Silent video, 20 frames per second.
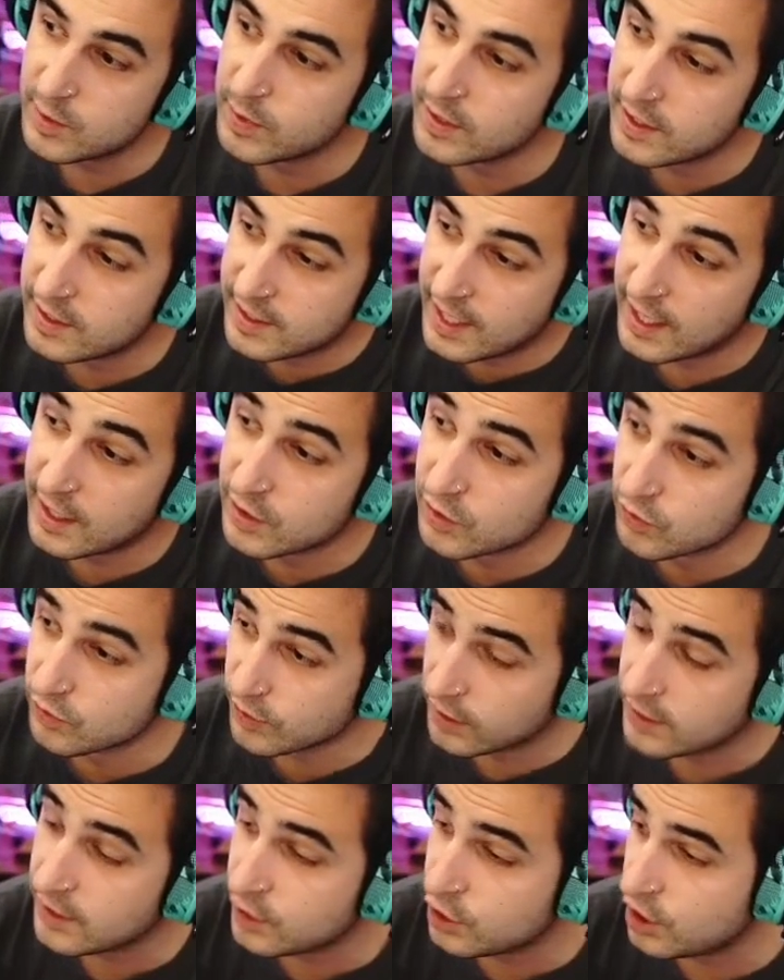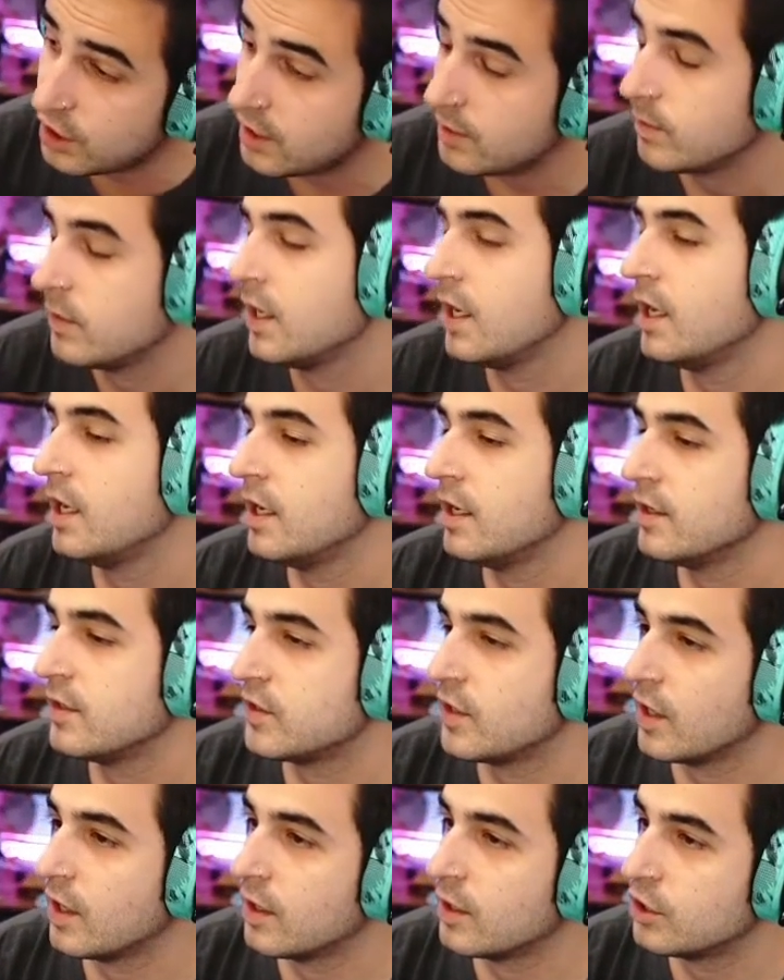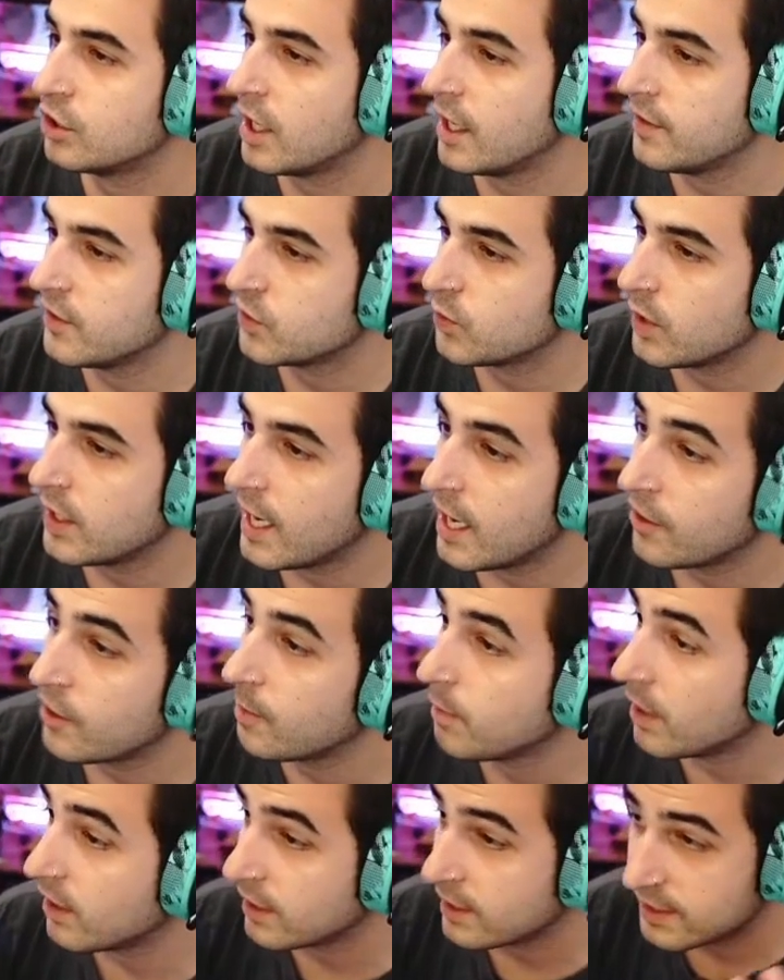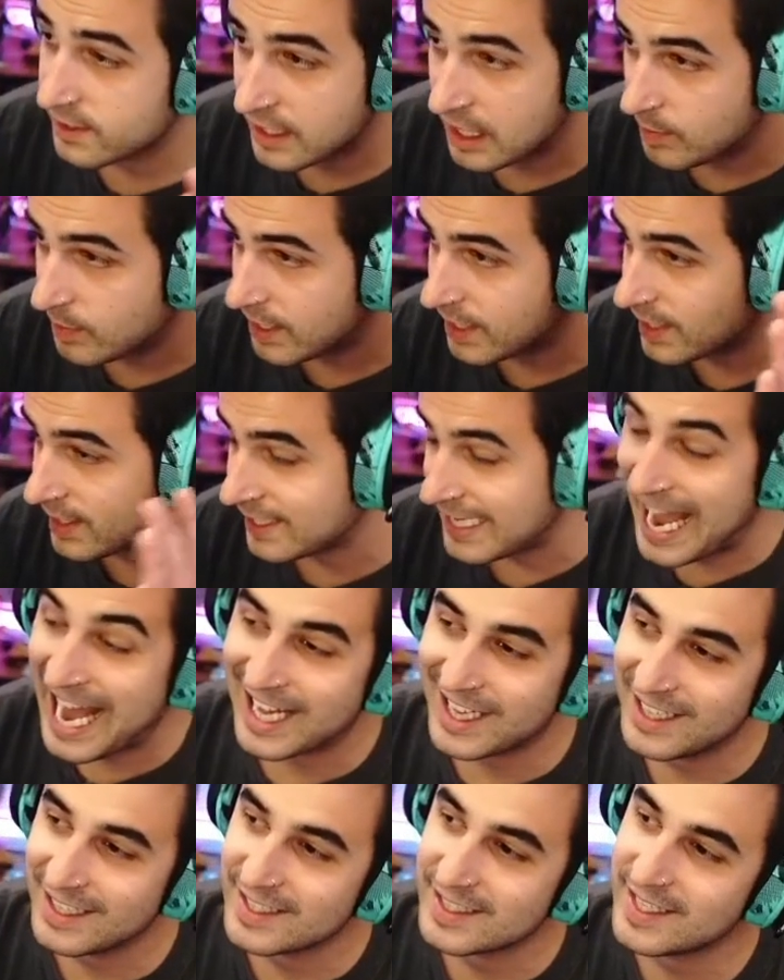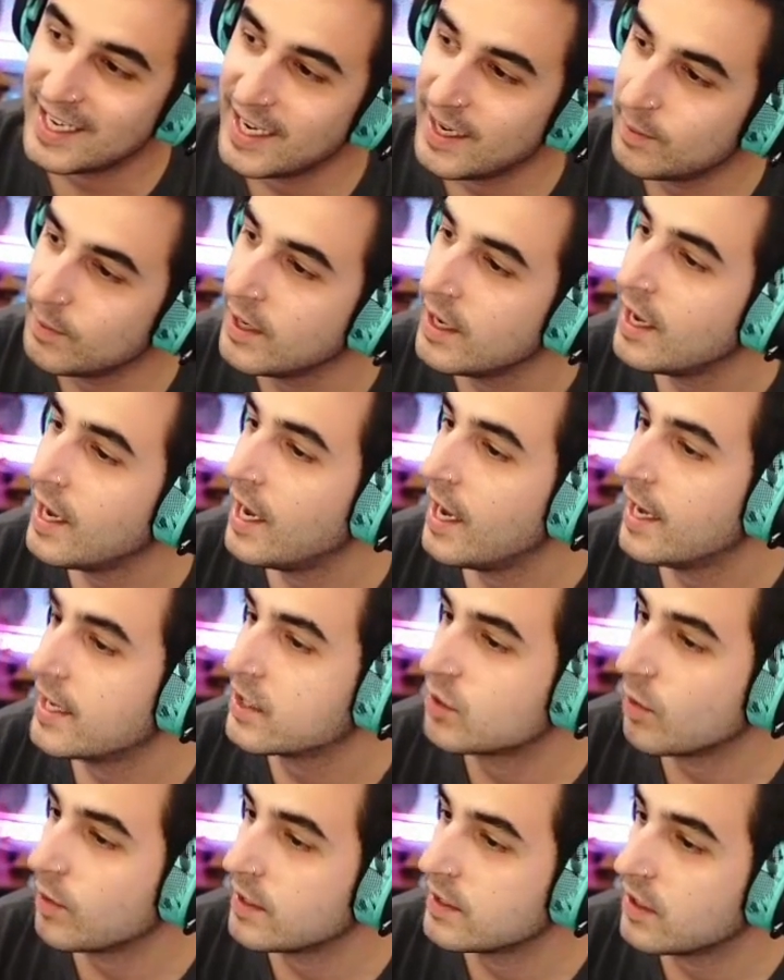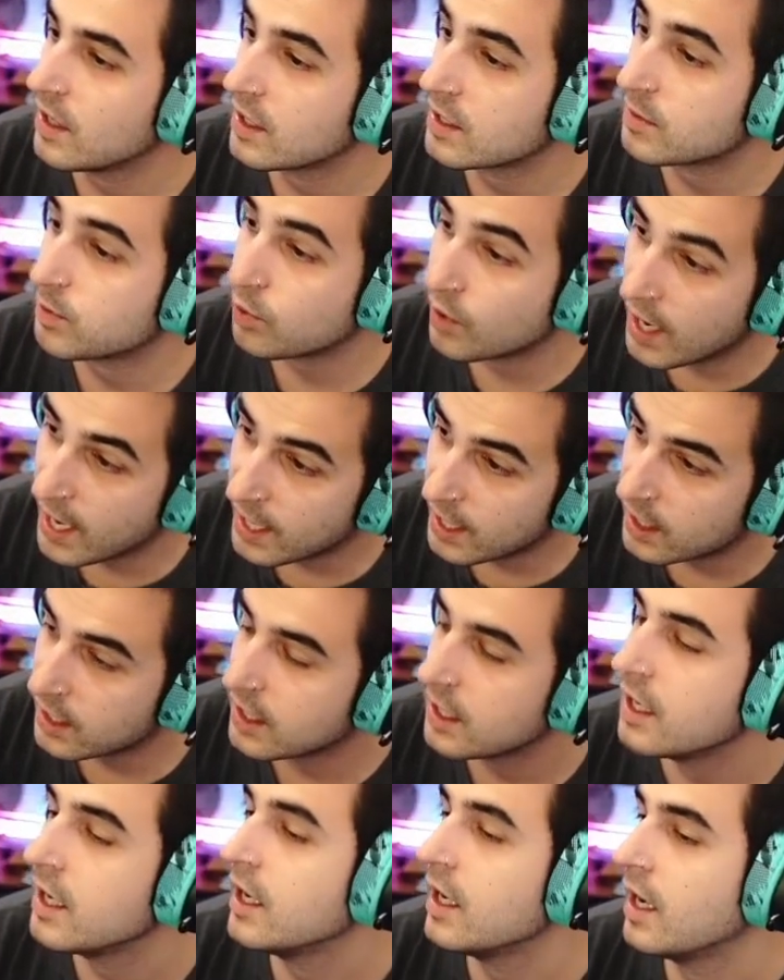But this deck is really cheap, so try this one out. The mulligan's going to be exactly the same as the one we talked prior.